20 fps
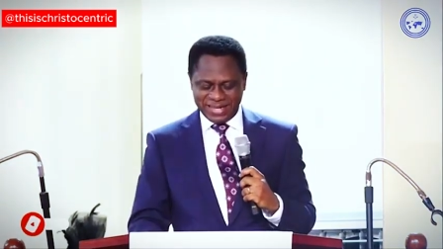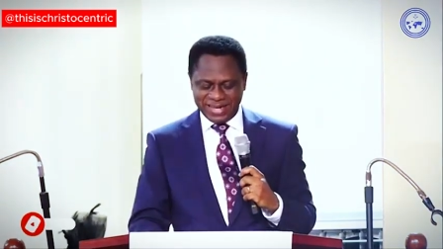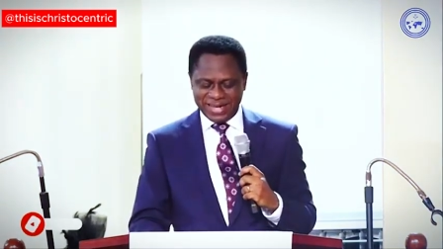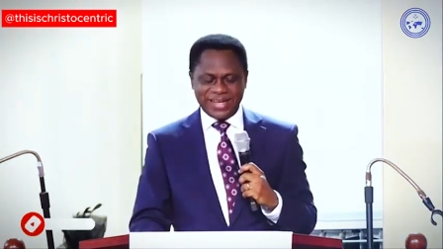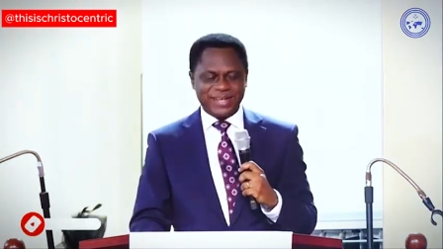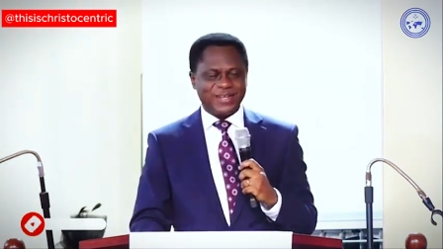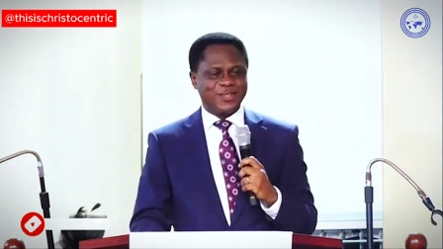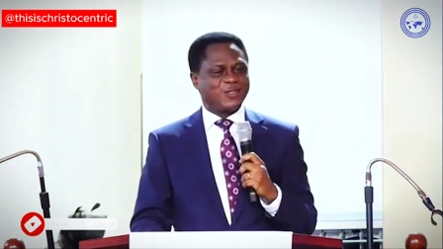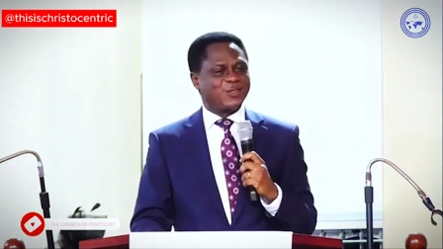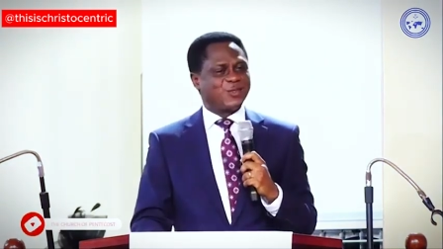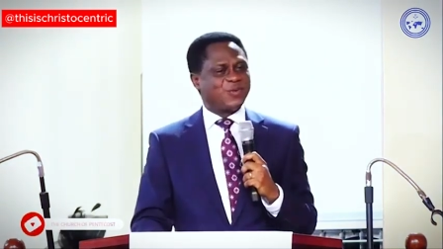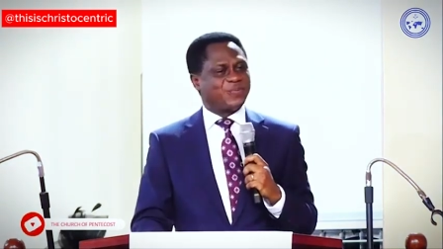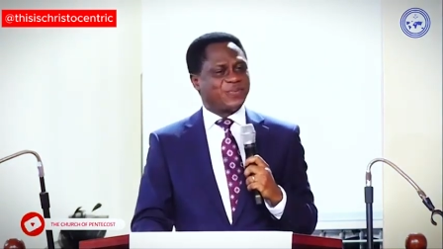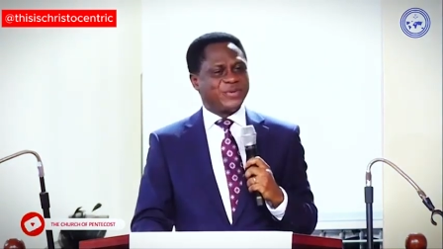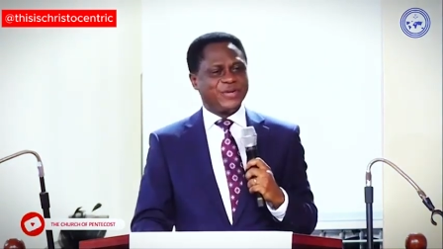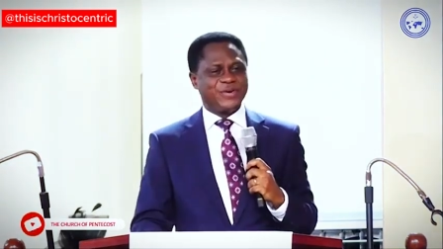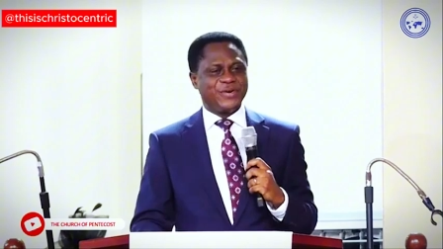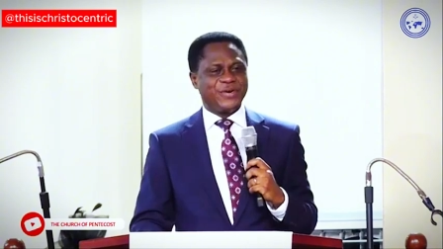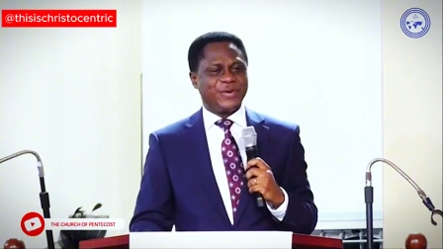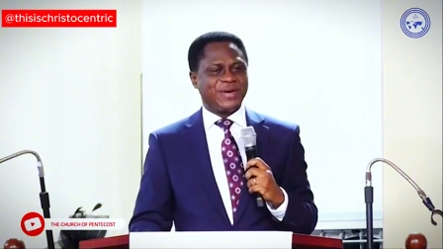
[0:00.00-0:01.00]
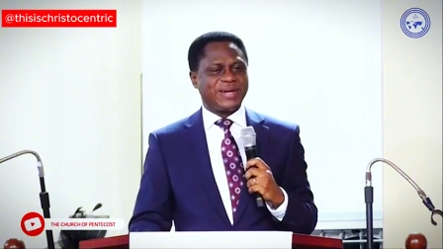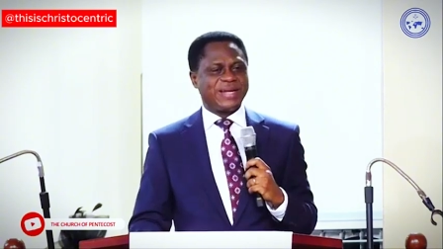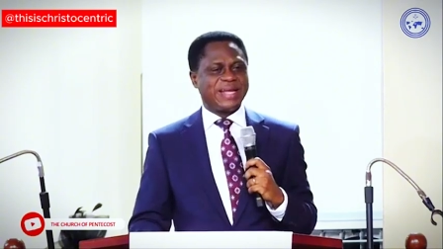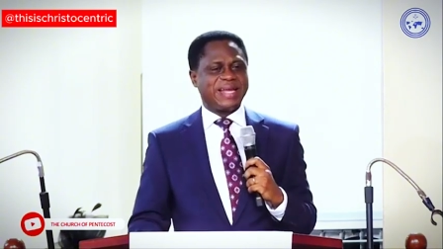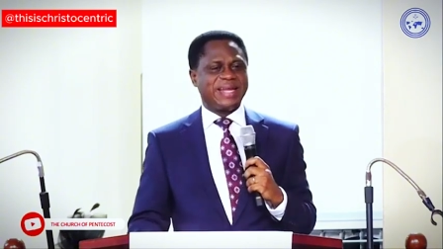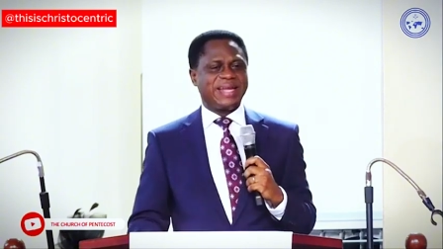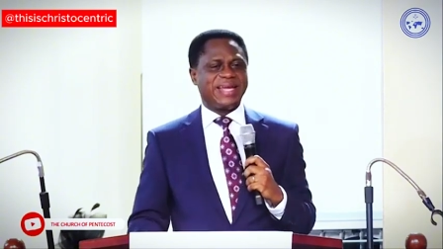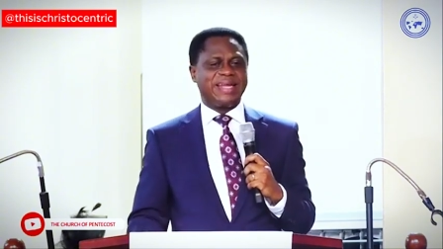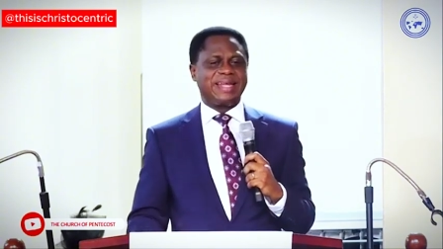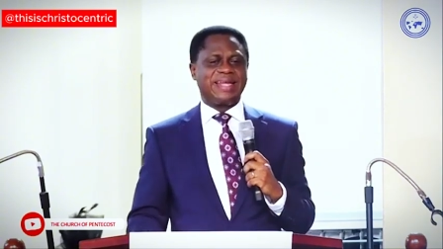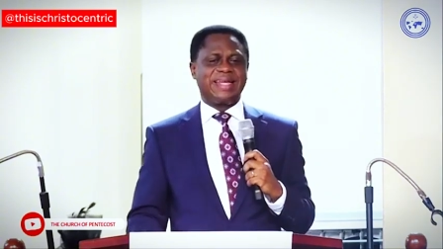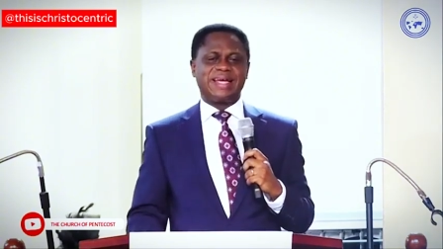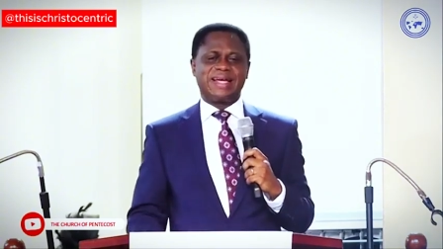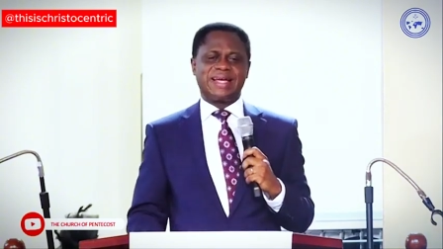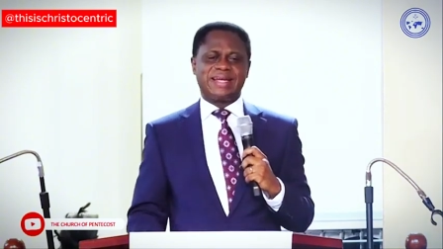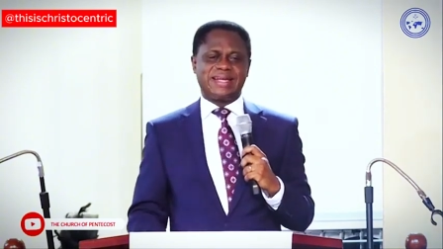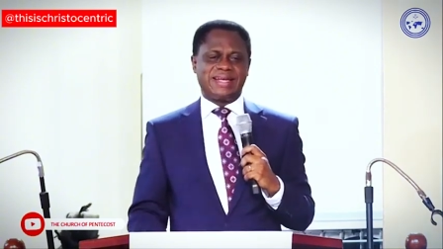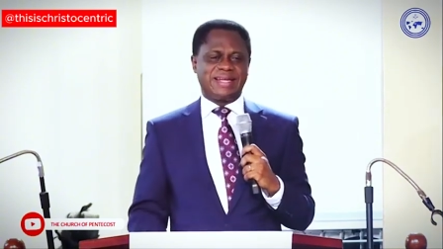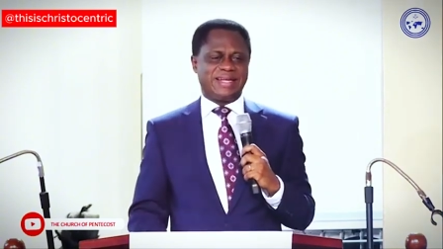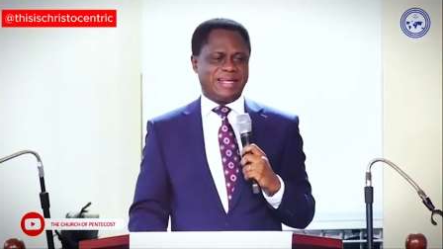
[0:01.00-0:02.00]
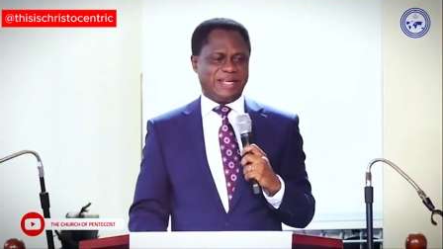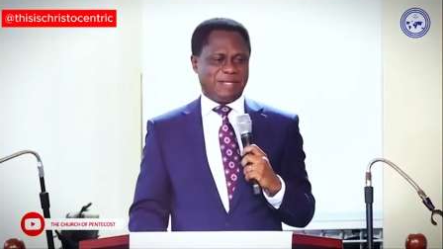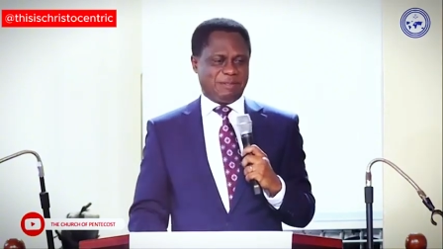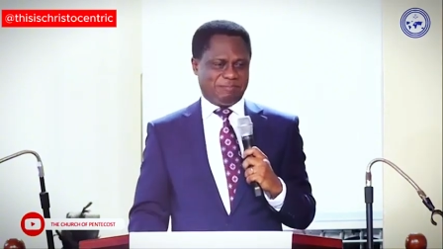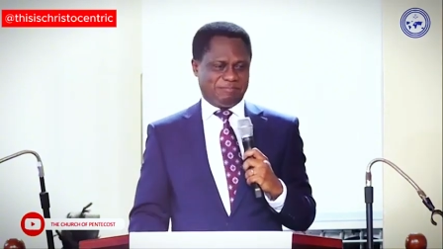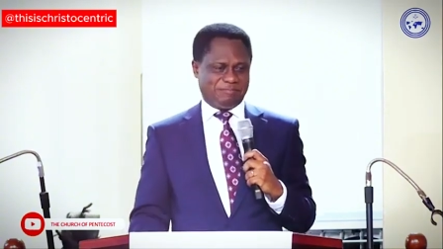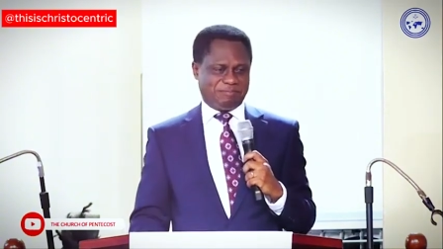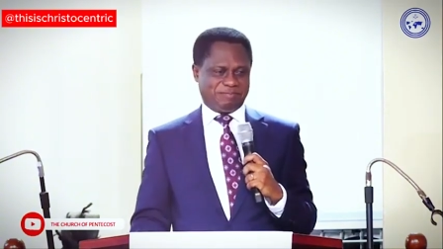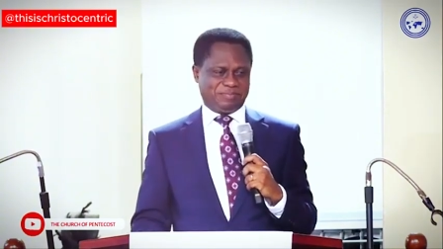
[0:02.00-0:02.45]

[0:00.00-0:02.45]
it is superior than any other name.